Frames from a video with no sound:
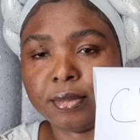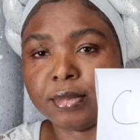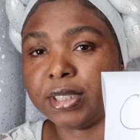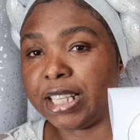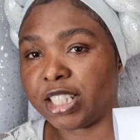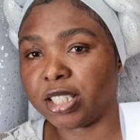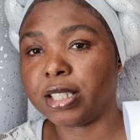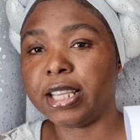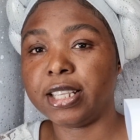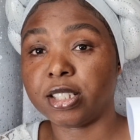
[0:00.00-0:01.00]
This,
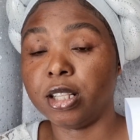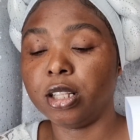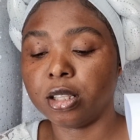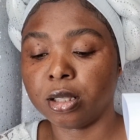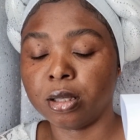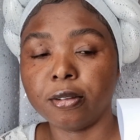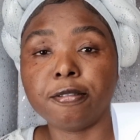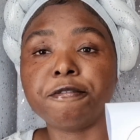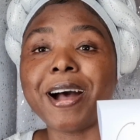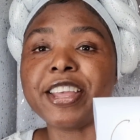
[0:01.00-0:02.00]
these little
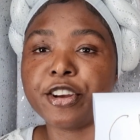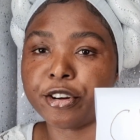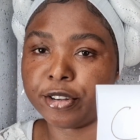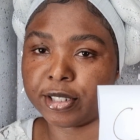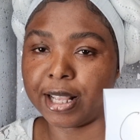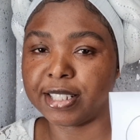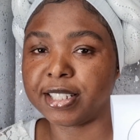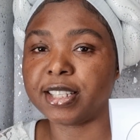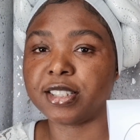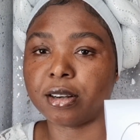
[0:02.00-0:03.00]
fires, as the
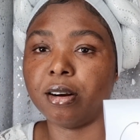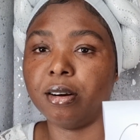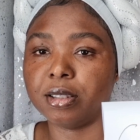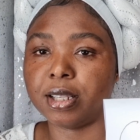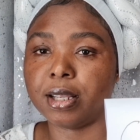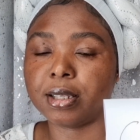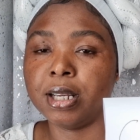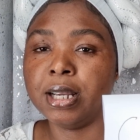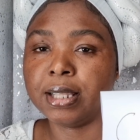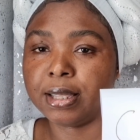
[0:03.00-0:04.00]
sister calls it,
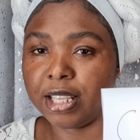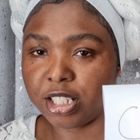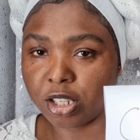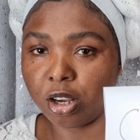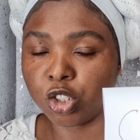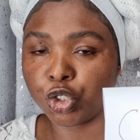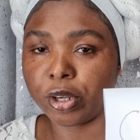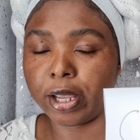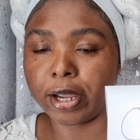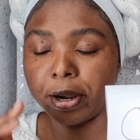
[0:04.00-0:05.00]
this country
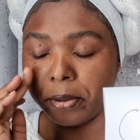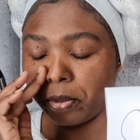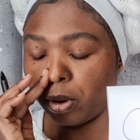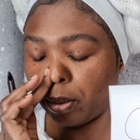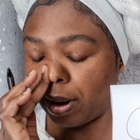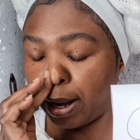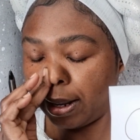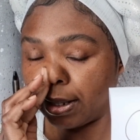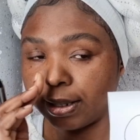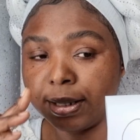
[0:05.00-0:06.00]
here, all
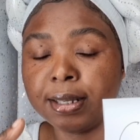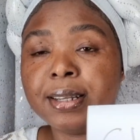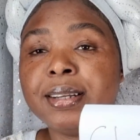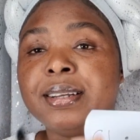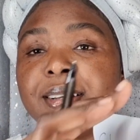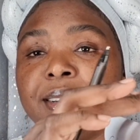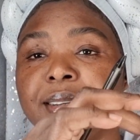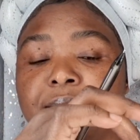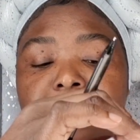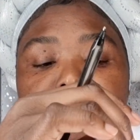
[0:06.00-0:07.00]
right,
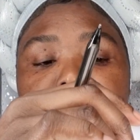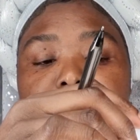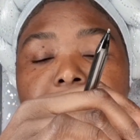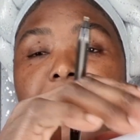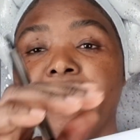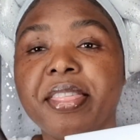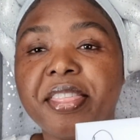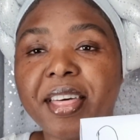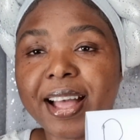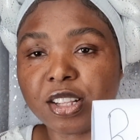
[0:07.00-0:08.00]
and
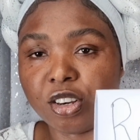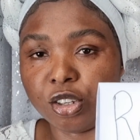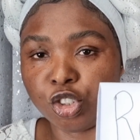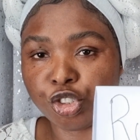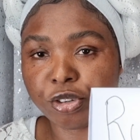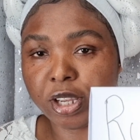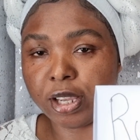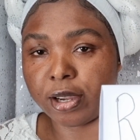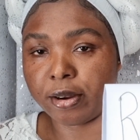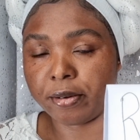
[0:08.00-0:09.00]
that country
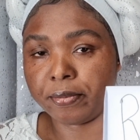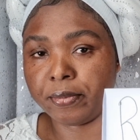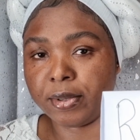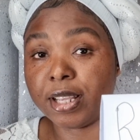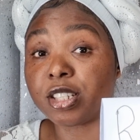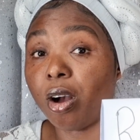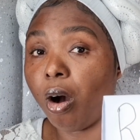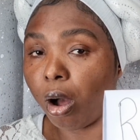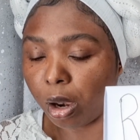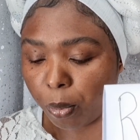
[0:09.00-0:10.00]
here. It's
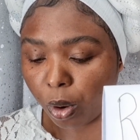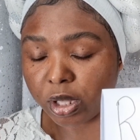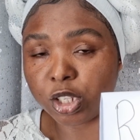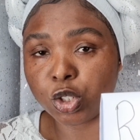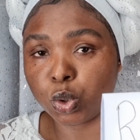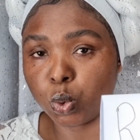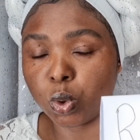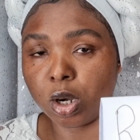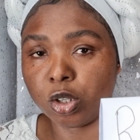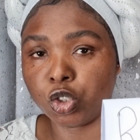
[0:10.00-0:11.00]
all about these two
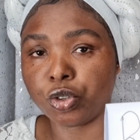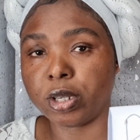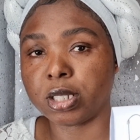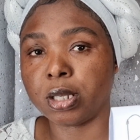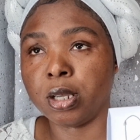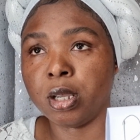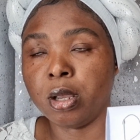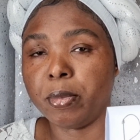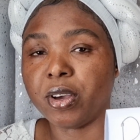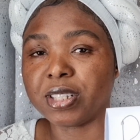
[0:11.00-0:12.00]
countries
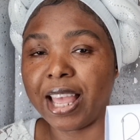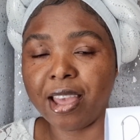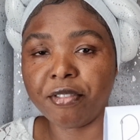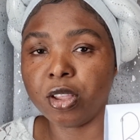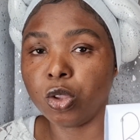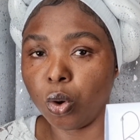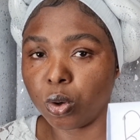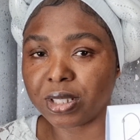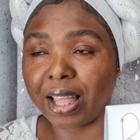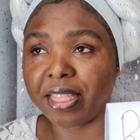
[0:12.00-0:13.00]
because heaven
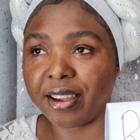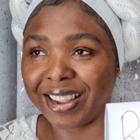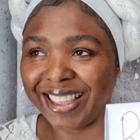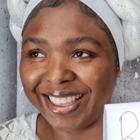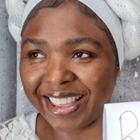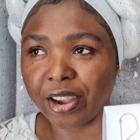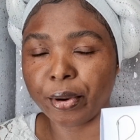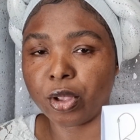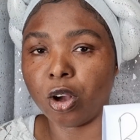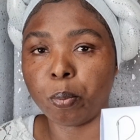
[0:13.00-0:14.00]
knows that they're
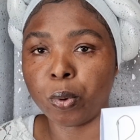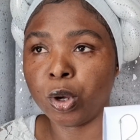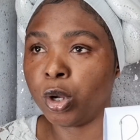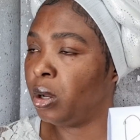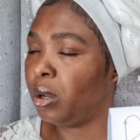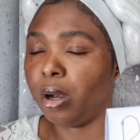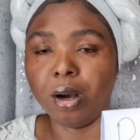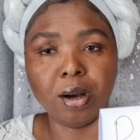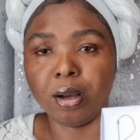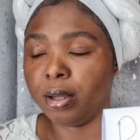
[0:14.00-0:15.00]
gearing up.
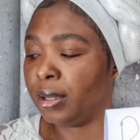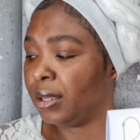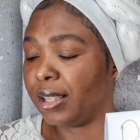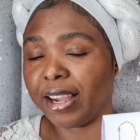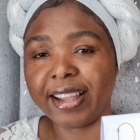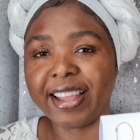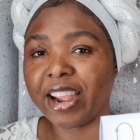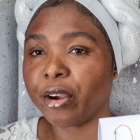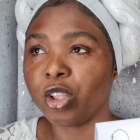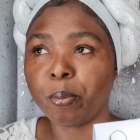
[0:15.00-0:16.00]
Huh? They're
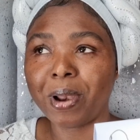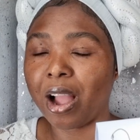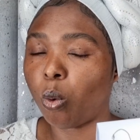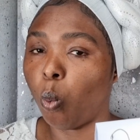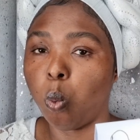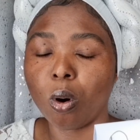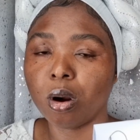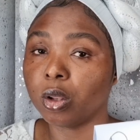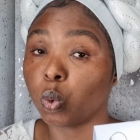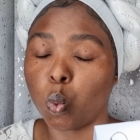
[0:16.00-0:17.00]
gearing up like
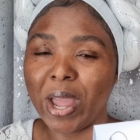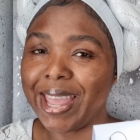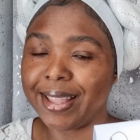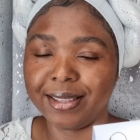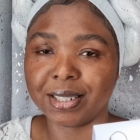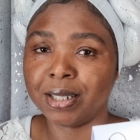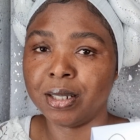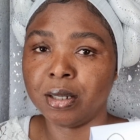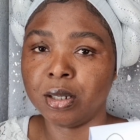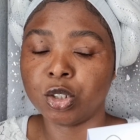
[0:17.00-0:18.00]
whirlwind
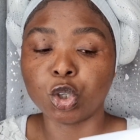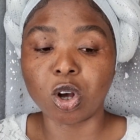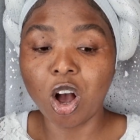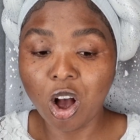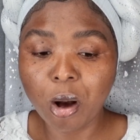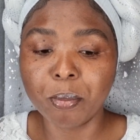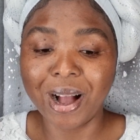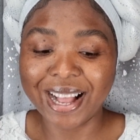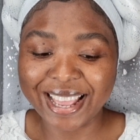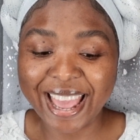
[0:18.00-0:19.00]
to come
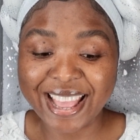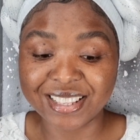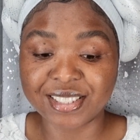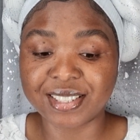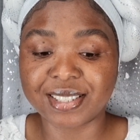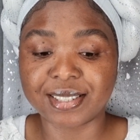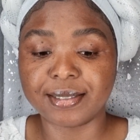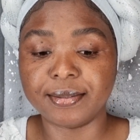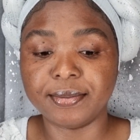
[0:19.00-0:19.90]
against